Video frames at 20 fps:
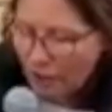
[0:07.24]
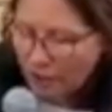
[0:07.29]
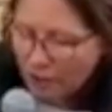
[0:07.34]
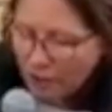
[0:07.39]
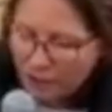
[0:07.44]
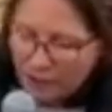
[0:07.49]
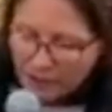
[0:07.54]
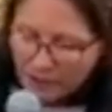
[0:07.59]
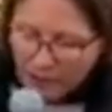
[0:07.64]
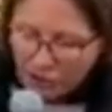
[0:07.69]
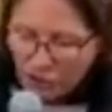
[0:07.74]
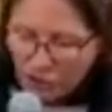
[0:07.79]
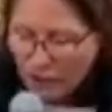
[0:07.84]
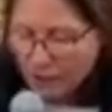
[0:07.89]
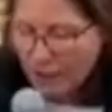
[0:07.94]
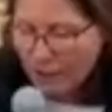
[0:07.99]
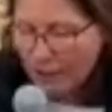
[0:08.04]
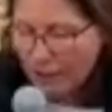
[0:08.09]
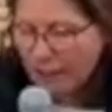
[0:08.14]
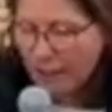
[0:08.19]
is
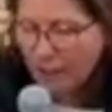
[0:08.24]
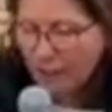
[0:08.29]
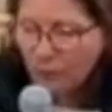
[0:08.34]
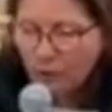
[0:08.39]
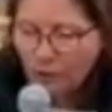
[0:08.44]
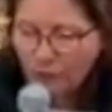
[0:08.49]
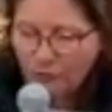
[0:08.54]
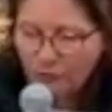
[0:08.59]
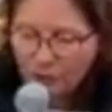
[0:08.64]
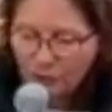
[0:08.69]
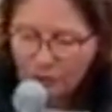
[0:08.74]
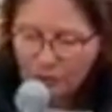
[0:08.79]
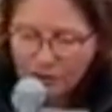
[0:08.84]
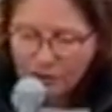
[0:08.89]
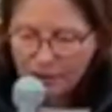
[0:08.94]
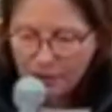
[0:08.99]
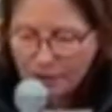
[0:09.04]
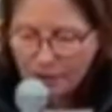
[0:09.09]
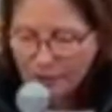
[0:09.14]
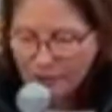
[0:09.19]
actually, again, one of those
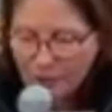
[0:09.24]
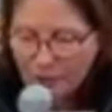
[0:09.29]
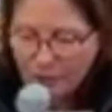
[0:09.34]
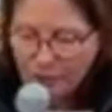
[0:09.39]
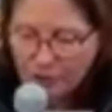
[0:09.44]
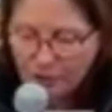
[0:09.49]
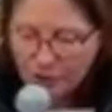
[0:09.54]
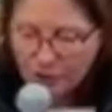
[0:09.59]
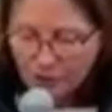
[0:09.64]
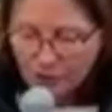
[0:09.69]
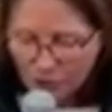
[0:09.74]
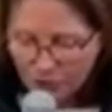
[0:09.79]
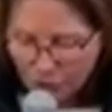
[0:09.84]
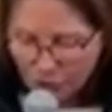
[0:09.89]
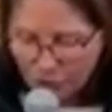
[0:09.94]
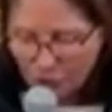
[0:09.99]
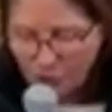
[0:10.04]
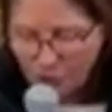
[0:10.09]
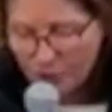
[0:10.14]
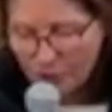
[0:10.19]
things which is to
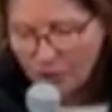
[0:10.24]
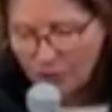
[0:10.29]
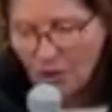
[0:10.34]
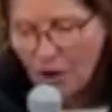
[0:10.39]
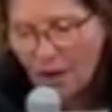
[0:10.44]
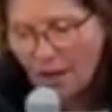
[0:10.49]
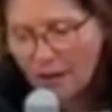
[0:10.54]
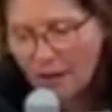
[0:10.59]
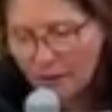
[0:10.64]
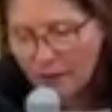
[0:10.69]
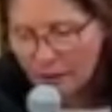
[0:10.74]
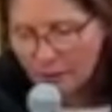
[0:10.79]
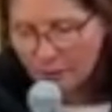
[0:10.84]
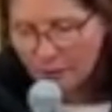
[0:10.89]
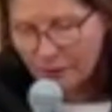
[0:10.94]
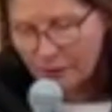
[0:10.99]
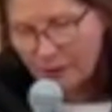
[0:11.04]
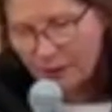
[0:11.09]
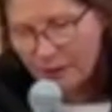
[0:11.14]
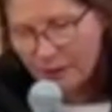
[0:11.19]
do with tight
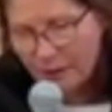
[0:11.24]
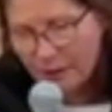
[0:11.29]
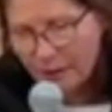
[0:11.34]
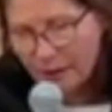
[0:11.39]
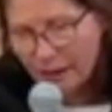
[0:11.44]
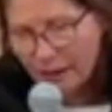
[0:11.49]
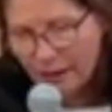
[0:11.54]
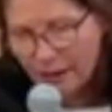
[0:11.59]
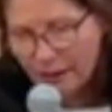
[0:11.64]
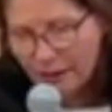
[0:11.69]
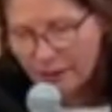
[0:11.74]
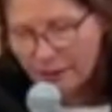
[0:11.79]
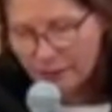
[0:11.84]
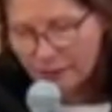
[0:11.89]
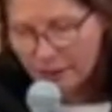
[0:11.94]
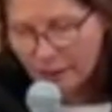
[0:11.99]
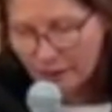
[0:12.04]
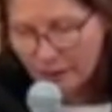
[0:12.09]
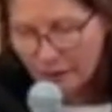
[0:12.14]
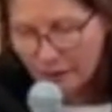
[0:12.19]
ligaments and
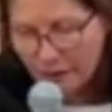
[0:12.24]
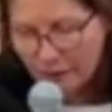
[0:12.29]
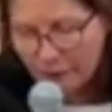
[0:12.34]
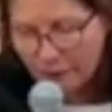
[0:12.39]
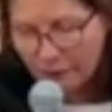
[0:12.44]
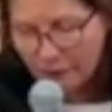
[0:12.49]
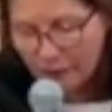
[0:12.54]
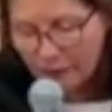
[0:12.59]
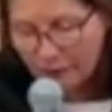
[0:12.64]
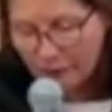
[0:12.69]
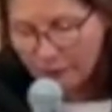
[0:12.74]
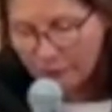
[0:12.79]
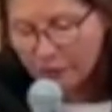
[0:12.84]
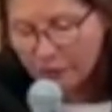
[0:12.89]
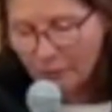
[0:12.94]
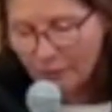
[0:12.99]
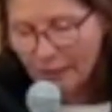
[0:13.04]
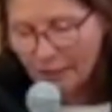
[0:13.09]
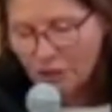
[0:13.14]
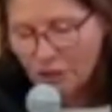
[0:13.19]
systemic
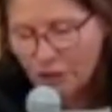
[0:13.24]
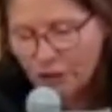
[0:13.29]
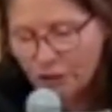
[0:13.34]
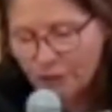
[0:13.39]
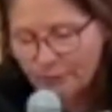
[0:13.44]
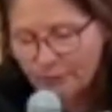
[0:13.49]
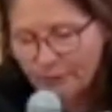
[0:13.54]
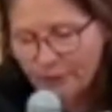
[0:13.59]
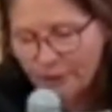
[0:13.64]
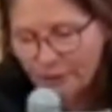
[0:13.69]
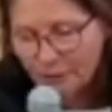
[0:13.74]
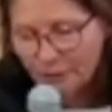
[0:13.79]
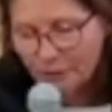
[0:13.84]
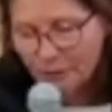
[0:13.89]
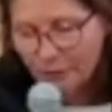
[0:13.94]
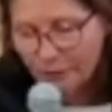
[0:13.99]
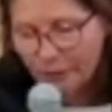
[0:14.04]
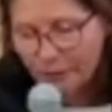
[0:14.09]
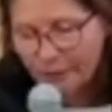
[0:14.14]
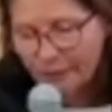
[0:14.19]
inflammation in the
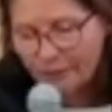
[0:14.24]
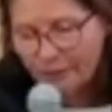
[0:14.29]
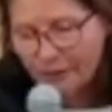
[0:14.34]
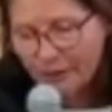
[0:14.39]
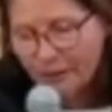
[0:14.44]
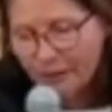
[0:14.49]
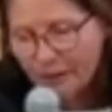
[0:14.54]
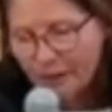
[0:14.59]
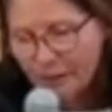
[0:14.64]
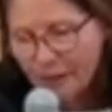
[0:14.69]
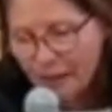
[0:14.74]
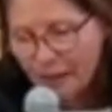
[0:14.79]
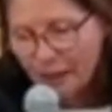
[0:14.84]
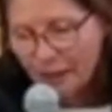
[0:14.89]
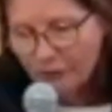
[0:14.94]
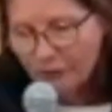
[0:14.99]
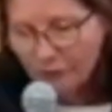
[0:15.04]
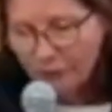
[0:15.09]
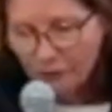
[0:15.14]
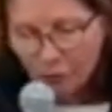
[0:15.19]
body.
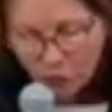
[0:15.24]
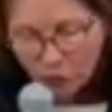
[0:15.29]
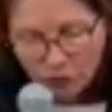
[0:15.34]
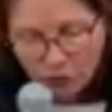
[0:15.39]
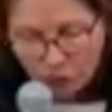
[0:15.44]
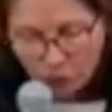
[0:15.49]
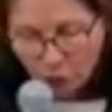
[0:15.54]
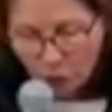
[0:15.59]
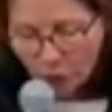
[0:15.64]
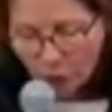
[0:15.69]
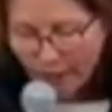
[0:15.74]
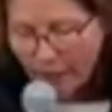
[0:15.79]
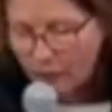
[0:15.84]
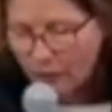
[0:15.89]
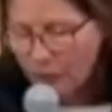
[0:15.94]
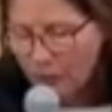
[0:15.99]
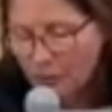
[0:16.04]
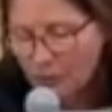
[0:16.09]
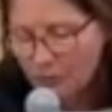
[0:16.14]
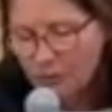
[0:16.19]
If you've got sore
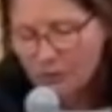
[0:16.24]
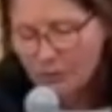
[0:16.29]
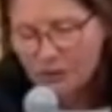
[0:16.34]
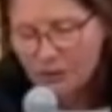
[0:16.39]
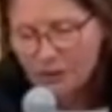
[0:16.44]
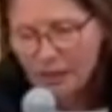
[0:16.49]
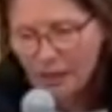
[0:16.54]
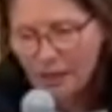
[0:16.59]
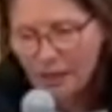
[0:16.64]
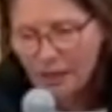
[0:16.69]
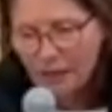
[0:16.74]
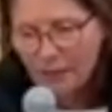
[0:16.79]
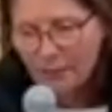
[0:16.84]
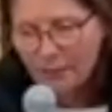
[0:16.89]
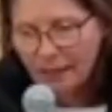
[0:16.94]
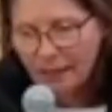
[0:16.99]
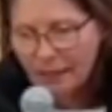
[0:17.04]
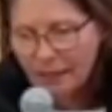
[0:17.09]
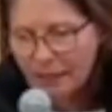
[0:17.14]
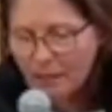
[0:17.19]
ankles,
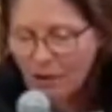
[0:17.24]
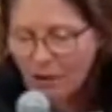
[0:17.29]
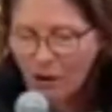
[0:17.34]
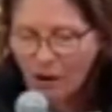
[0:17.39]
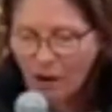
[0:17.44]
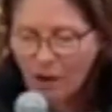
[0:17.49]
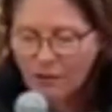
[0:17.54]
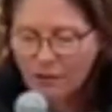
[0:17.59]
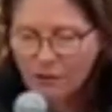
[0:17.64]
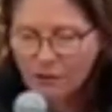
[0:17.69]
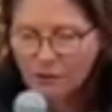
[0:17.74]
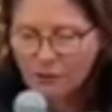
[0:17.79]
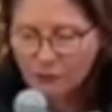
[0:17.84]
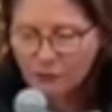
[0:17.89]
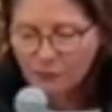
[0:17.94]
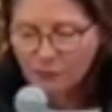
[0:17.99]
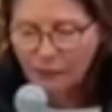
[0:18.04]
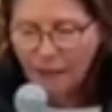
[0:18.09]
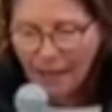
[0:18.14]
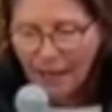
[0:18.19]
any kind of
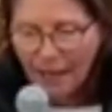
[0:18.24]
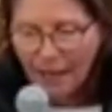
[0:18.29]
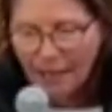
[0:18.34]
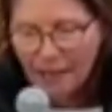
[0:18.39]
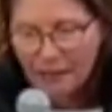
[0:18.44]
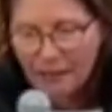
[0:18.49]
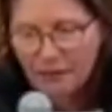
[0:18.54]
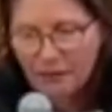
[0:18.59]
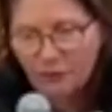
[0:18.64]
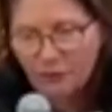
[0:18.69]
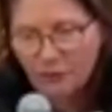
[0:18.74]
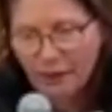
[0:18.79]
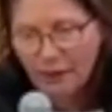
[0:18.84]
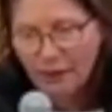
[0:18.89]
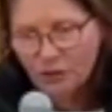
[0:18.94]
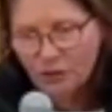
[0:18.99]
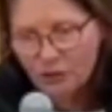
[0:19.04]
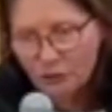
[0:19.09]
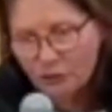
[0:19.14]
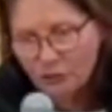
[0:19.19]
pain
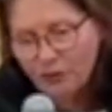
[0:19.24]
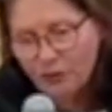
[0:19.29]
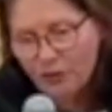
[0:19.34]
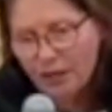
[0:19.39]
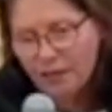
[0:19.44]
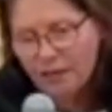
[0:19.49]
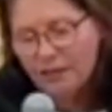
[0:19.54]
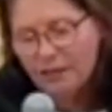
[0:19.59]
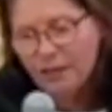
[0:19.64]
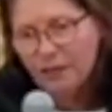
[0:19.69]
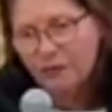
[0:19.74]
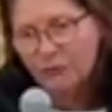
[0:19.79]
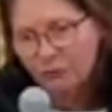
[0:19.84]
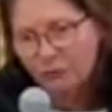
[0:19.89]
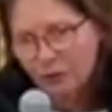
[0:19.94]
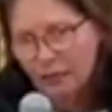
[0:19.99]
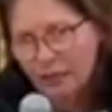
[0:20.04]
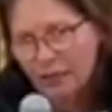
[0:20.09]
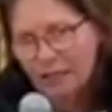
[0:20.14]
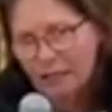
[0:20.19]
around your feet, it
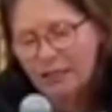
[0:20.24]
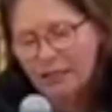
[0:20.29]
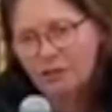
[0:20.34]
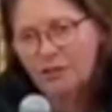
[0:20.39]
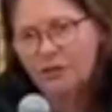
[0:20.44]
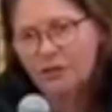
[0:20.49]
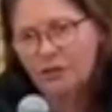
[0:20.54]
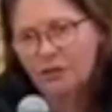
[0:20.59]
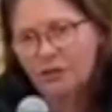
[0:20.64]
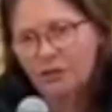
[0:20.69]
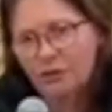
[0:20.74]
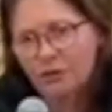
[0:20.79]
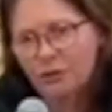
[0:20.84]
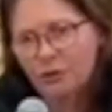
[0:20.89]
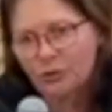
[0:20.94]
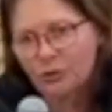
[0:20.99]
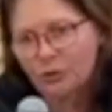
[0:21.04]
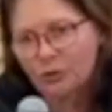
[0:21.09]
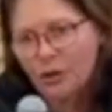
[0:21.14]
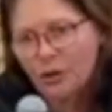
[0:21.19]
really is to
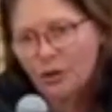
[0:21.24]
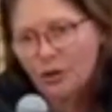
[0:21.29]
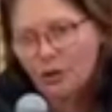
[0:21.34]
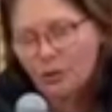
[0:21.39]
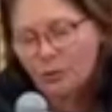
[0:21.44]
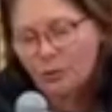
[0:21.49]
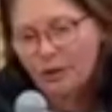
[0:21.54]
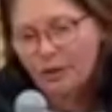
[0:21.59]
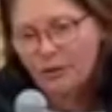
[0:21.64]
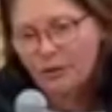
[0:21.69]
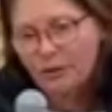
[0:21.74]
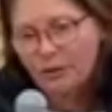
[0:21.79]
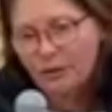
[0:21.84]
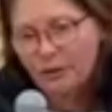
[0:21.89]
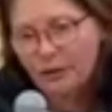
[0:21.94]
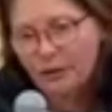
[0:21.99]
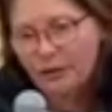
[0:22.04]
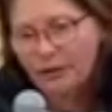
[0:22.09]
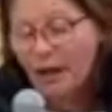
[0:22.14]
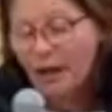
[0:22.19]
do with
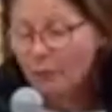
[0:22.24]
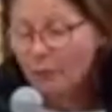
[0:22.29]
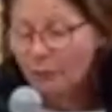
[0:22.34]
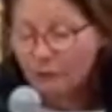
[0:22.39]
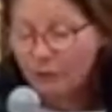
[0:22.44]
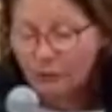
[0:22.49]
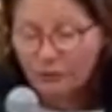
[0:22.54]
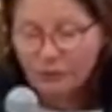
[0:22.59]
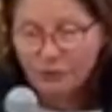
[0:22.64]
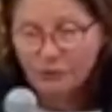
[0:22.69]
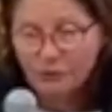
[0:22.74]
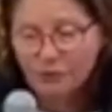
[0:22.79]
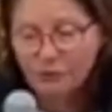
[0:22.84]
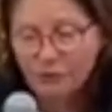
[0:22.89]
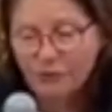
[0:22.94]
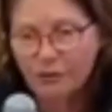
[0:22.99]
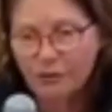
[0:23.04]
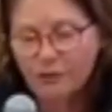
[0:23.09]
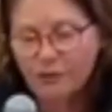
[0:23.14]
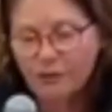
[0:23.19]
a number of
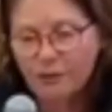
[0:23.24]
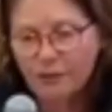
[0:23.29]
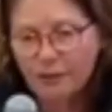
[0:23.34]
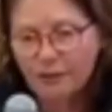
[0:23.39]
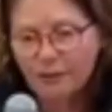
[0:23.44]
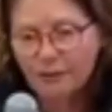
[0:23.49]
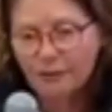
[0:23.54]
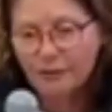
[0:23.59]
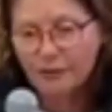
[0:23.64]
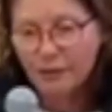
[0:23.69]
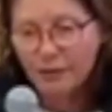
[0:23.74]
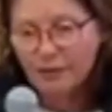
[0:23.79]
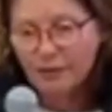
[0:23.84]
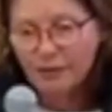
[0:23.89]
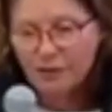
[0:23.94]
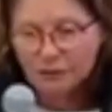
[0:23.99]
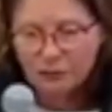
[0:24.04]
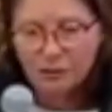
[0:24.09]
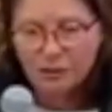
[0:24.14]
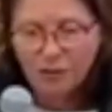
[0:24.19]
different things
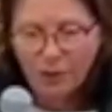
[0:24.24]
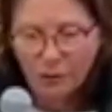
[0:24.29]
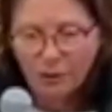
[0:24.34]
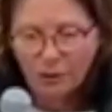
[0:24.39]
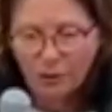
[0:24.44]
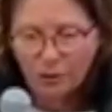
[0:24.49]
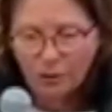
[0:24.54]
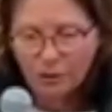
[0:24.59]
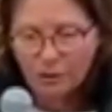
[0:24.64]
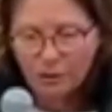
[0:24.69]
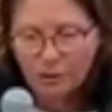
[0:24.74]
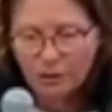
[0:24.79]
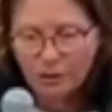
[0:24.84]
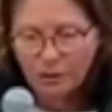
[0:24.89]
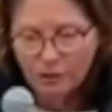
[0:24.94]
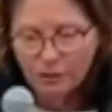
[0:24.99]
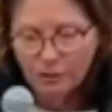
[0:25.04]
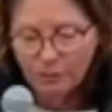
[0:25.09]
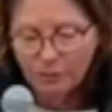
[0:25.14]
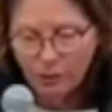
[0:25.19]
that's going on in
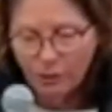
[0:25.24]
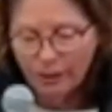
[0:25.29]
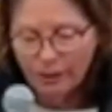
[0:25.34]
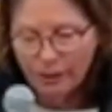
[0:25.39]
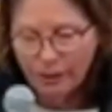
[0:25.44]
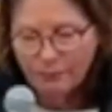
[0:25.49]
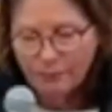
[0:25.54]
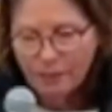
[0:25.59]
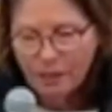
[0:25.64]
your body.